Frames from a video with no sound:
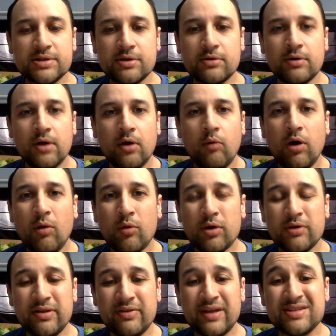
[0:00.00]
So well
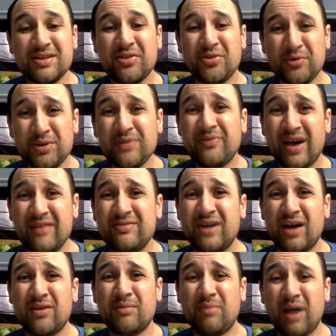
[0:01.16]
worth it. That's a
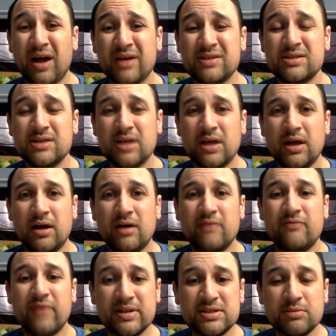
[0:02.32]
$35 box of
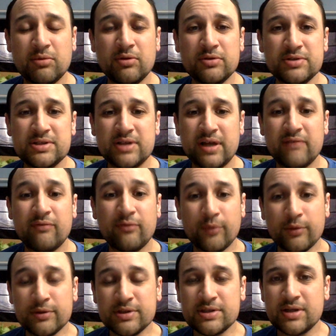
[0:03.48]
vegetables and
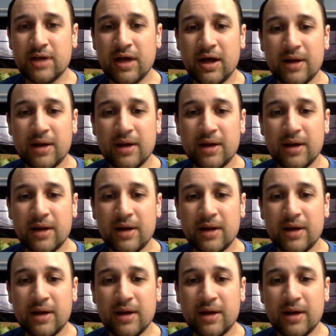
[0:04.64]
fruits.